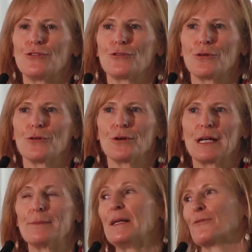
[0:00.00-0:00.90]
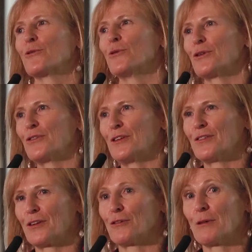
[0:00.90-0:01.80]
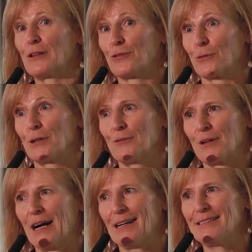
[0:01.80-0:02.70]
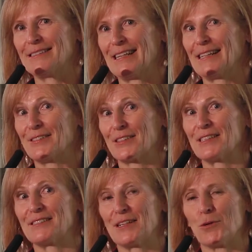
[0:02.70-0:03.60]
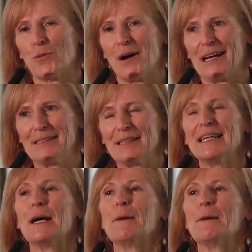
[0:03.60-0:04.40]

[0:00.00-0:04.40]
a story, I mean, of course, it's a great story for us, and it's going to sell wine,